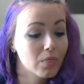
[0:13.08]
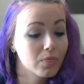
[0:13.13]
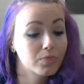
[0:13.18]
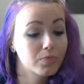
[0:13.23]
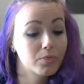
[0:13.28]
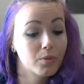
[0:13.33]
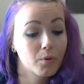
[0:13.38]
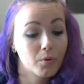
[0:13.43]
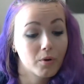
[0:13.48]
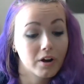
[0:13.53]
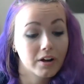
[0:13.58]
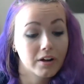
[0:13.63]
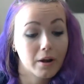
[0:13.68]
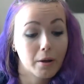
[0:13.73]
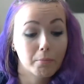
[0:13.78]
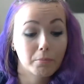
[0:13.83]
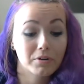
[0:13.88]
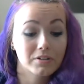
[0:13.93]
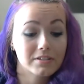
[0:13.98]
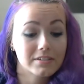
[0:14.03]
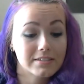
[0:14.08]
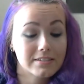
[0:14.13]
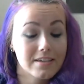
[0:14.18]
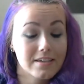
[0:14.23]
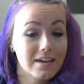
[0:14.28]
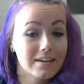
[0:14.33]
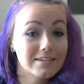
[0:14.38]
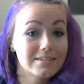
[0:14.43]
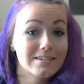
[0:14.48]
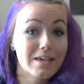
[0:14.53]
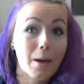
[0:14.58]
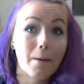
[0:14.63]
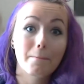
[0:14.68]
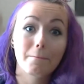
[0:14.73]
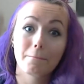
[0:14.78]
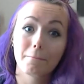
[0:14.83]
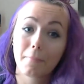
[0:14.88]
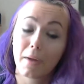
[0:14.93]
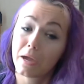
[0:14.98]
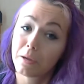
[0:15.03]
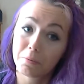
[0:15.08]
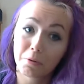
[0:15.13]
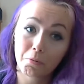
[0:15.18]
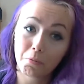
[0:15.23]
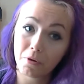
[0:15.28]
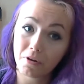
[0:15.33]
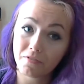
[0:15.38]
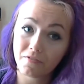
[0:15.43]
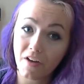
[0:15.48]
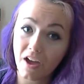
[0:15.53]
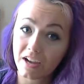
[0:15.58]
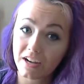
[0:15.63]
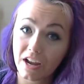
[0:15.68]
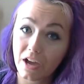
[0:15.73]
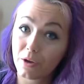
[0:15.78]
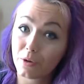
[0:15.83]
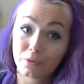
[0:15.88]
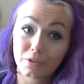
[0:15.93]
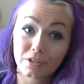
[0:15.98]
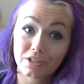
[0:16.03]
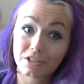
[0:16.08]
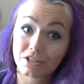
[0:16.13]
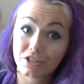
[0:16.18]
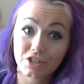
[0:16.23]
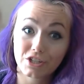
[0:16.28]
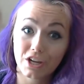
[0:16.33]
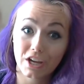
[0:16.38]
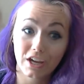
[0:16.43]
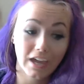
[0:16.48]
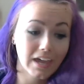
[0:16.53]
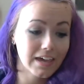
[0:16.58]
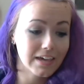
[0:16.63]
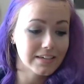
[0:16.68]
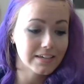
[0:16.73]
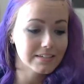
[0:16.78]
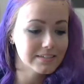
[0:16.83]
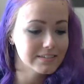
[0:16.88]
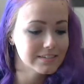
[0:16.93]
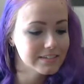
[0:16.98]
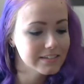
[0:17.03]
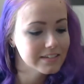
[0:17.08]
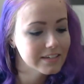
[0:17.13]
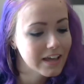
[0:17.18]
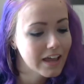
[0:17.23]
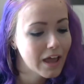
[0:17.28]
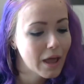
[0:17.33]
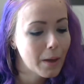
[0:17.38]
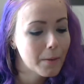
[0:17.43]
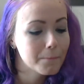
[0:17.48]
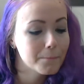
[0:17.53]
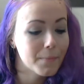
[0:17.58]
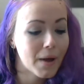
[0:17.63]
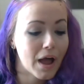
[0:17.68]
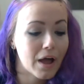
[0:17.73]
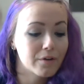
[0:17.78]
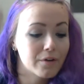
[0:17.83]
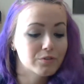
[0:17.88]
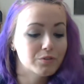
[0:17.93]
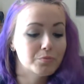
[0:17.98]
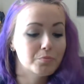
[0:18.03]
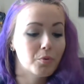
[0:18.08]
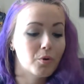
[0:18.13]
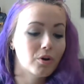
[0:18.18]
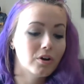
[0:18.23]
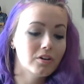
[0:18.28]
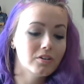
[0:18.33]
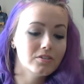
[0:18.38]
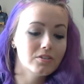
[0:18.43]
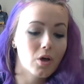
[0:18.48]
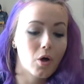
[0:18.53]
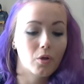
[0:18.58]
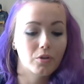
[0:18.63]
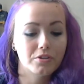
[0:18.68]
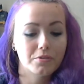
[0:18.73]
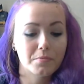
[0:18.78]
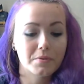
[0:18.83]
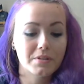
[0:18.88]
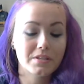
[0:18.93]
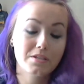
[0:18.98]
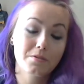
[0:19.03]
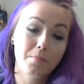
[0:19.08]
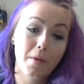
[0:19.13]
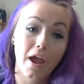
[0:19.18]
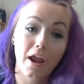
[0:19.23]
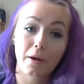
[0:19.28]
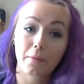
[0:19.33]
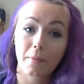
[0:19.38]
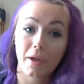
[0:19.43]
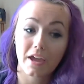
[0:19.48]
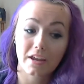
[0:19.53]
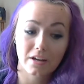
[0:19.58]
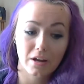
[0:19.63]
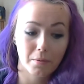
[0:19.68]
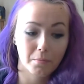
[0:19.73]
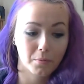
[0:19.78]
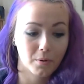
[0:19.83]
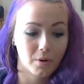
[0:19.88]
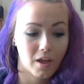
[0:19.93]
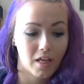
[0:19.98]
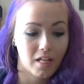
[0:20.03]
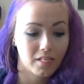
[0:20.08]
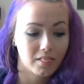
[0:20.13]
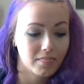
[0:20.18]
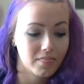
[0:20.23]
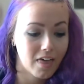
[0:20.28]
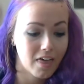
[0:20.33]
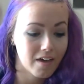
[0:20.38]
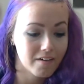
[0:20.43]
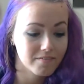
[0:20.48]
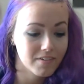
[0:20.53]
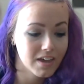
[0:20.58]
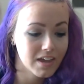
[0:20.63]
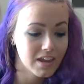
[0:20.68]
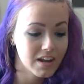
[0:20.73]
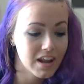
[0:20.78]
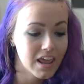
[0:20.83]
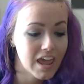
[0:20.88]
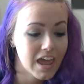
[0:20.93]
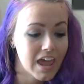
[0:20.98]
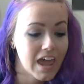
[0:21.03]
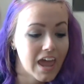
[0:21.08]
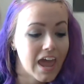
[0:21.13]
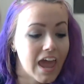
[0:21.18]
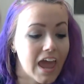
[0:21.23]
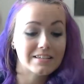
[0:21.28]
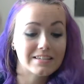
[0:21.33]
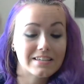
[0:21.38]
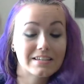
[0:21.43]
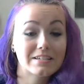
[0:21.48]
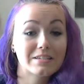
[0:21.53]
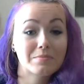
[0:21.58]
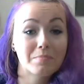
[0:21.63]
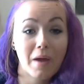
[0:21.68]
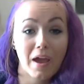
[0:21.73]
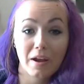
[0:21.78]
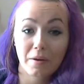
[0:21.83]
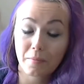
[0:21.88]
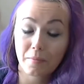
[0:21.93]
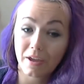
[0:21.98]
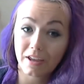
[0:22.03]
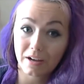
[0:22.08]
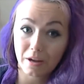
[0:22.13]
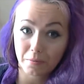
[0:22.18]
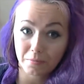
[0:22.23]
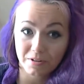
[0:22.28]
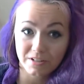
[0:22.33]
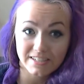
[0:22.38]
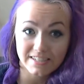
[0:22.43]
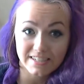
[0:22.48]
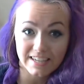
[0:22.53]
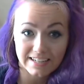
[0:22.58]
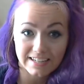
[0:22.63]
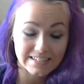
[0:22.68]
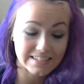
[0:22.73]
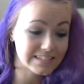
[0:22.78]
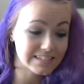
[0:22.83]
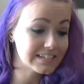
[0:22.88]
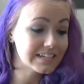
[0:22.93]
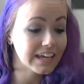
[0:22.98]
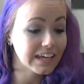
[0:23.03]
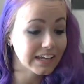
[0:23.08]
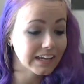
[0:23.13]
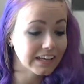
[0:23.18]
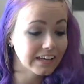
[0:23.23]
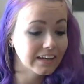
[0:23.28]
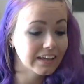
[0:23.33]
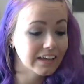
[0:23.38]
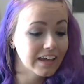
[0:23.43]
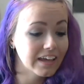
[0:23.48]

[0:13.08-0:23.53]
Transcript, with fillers: Thor number six. Maybe we'll find out who this chick is. Miles Morales, Ultimate Spider Man number 11, the Spider Man number 16,